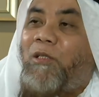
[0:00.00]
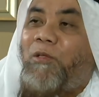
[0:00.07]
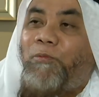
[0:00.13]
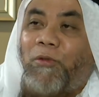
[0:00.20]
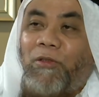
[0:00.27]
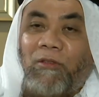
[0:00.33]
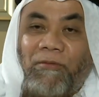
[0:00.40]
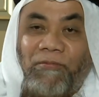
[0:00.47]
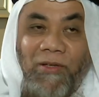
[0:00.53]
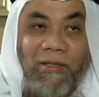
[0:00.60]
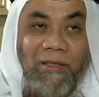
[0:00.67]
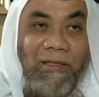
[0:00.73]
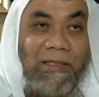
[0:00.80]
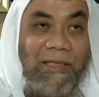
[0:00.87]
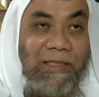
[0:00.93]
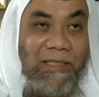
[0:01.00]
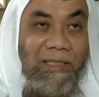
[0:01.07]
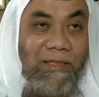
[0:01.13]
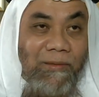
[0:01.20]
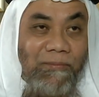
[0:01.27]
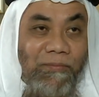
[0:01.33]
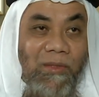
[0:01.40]
you put your finger in the
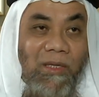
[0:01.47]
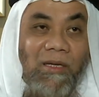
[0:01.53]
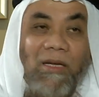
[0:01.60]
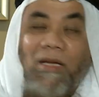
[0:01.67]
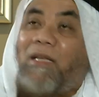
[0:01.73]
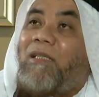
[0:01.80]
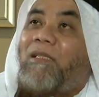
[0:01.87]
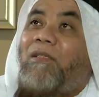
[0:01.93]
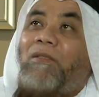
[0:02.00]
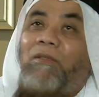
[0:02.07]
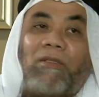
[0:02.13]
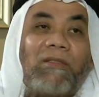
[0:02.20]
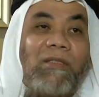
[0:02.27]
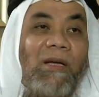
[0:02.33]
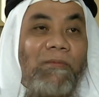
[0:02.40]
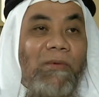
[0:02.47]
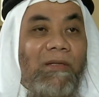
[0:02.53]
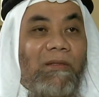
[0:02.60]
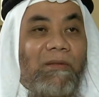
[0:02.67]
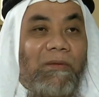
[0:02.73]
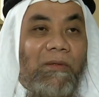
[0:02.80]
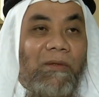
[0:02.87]
sea and took it up and